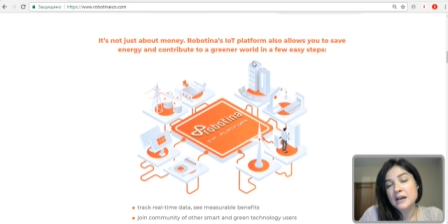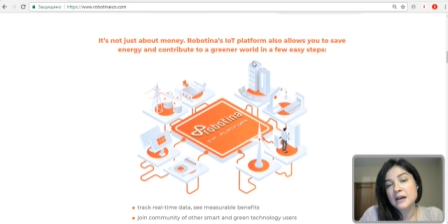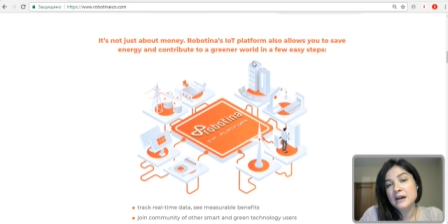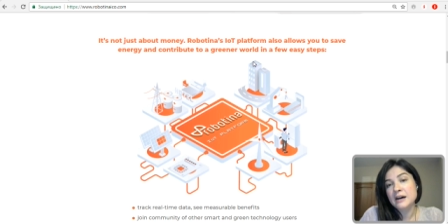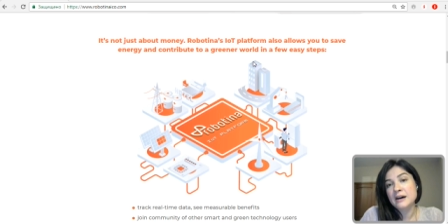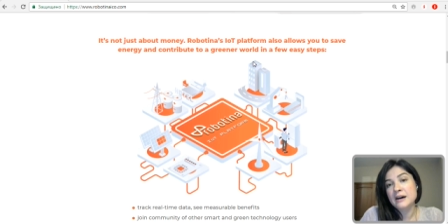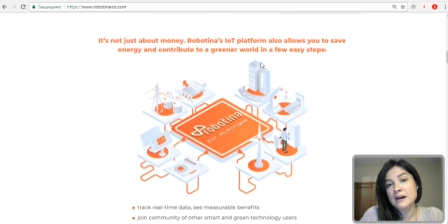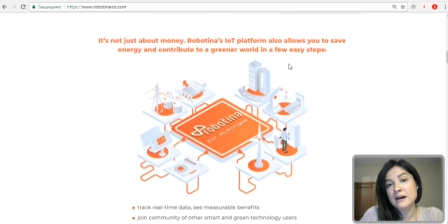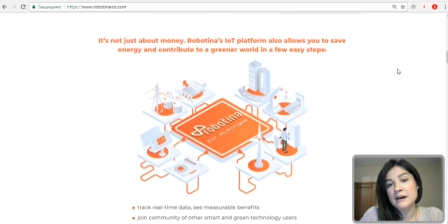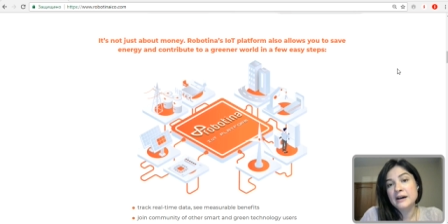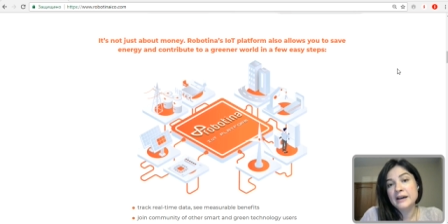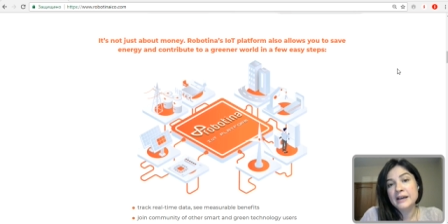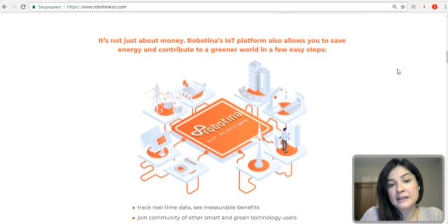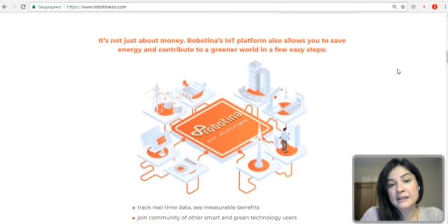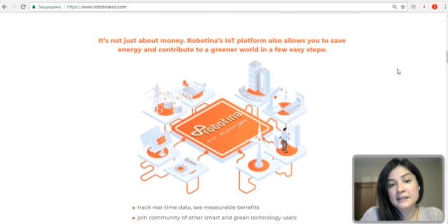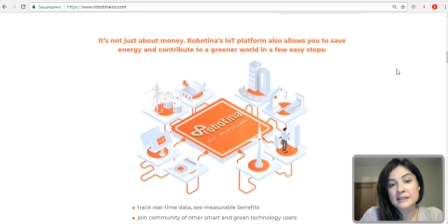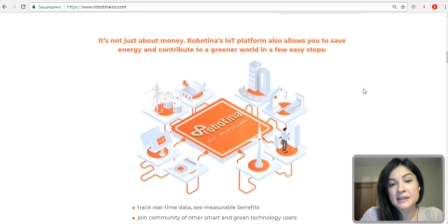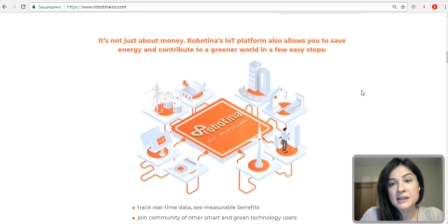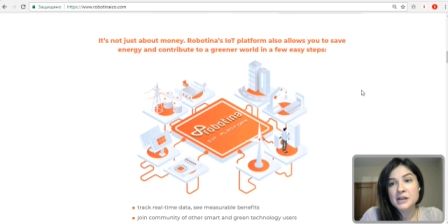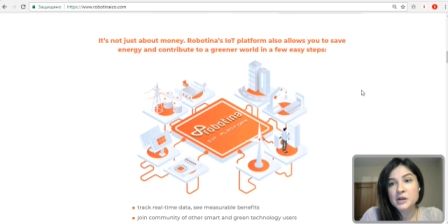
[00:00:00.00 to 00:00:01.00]

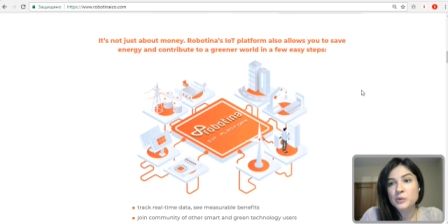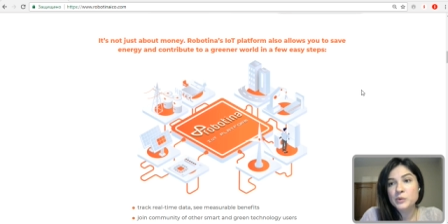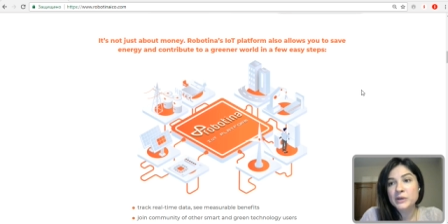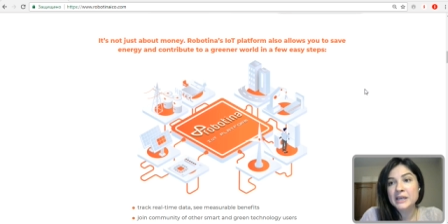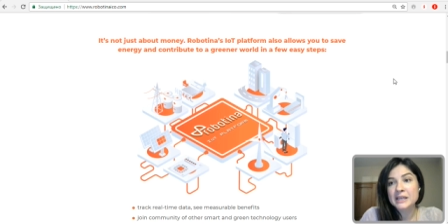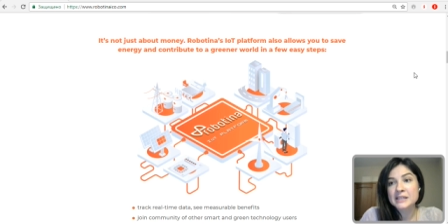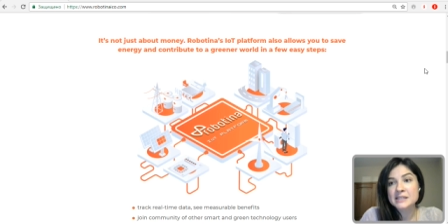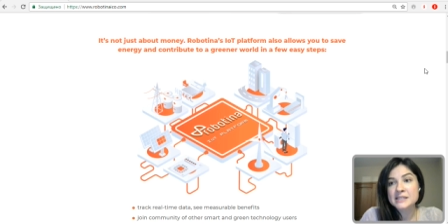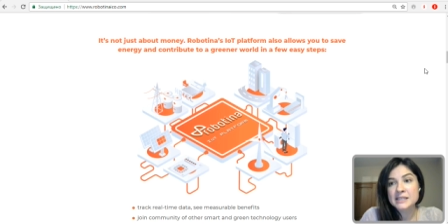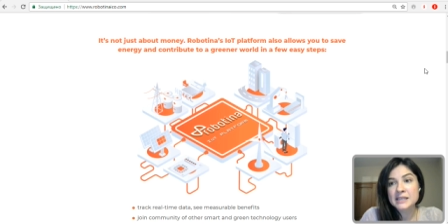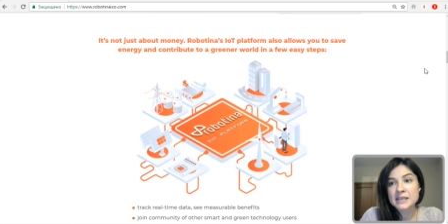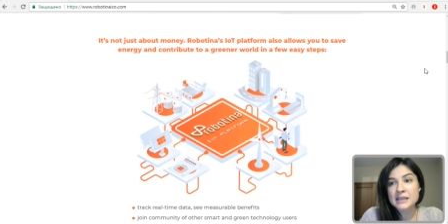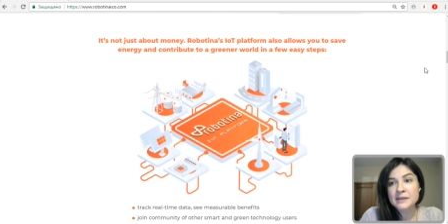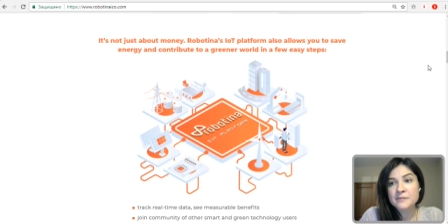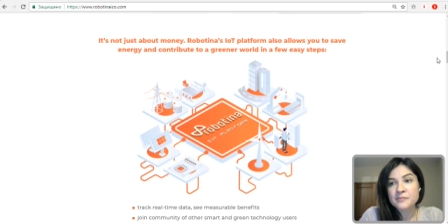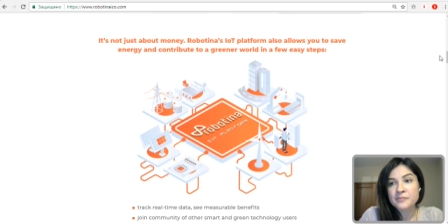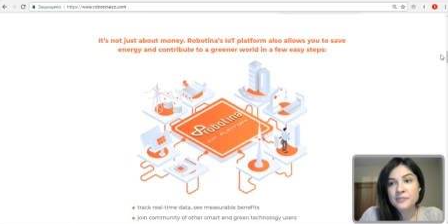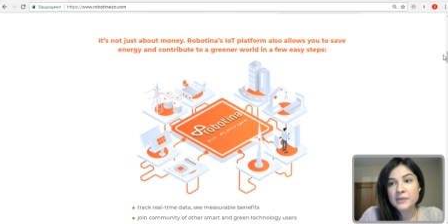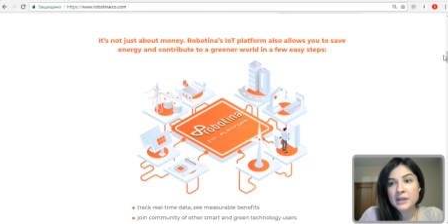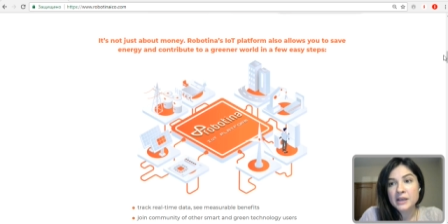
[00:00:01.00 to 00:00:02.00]
And here we can see
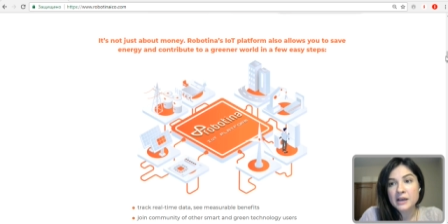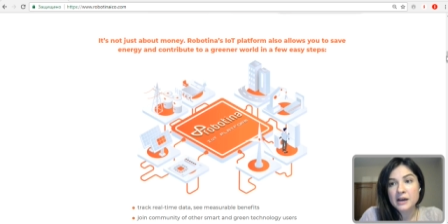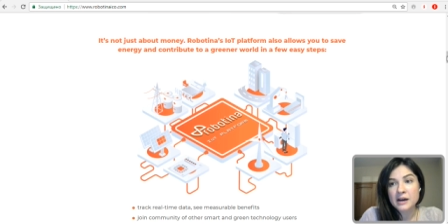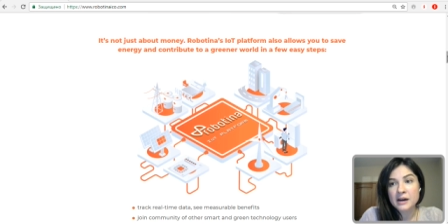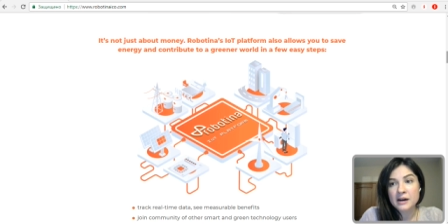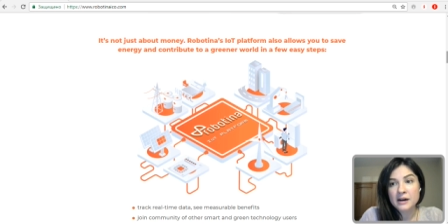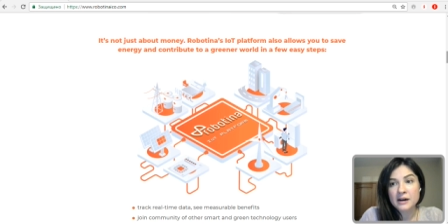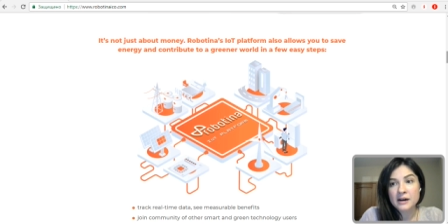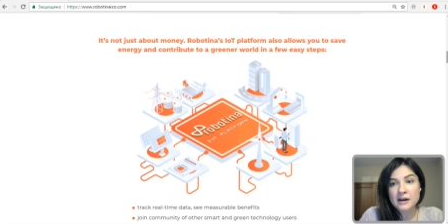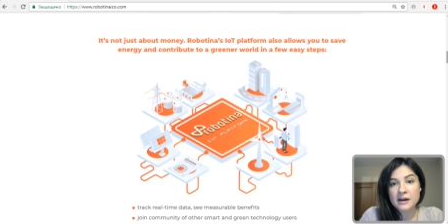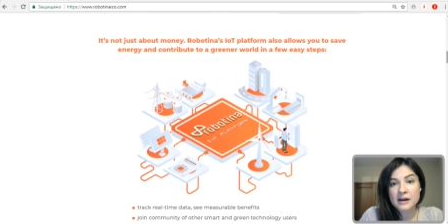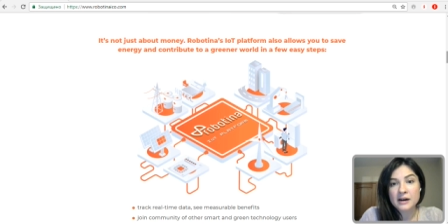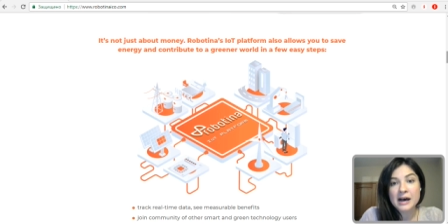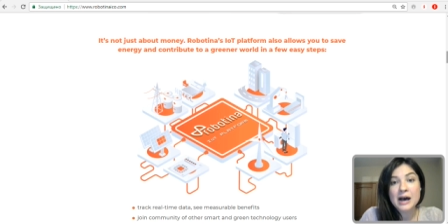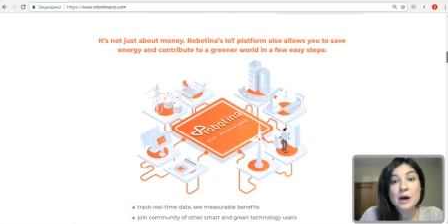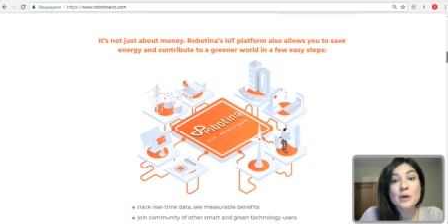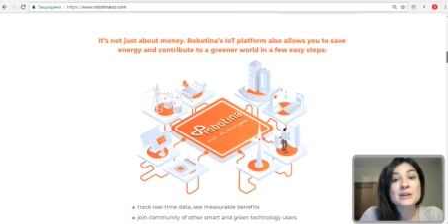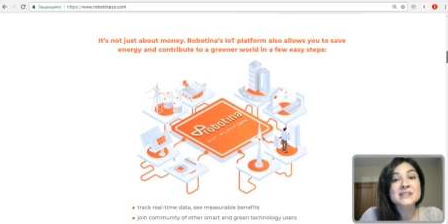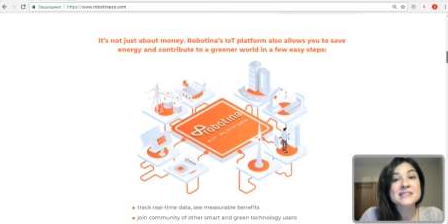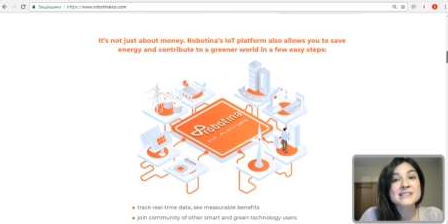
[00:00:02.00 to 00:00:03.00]

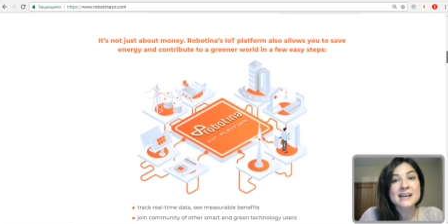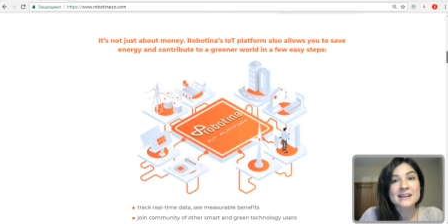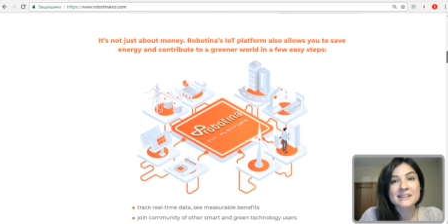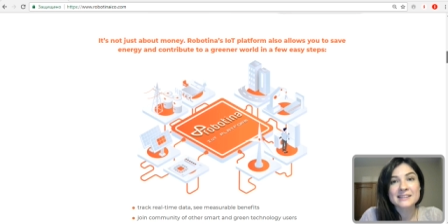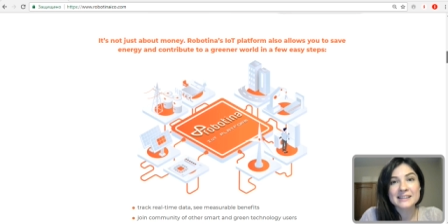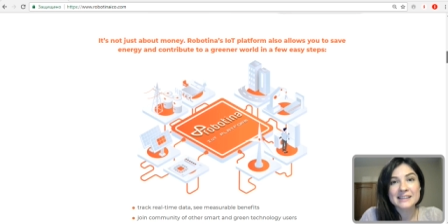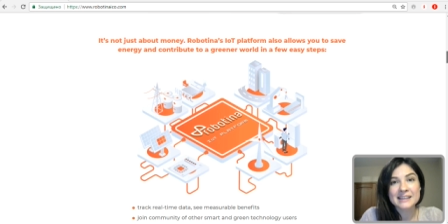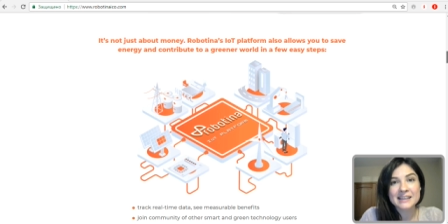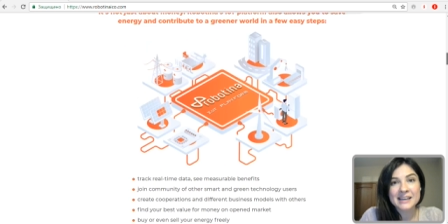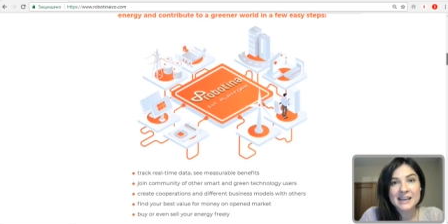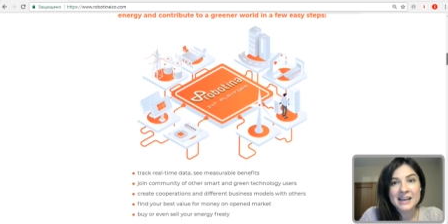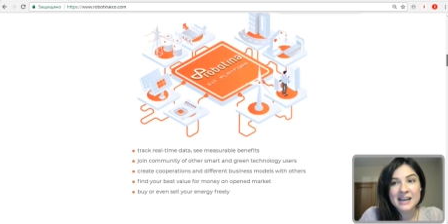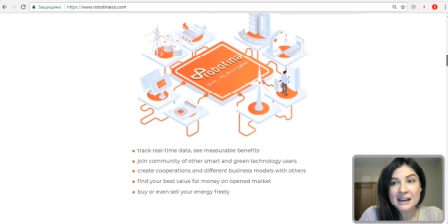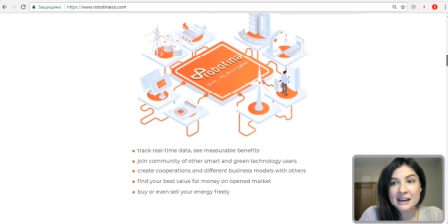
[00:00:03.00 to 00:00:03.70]
how exactly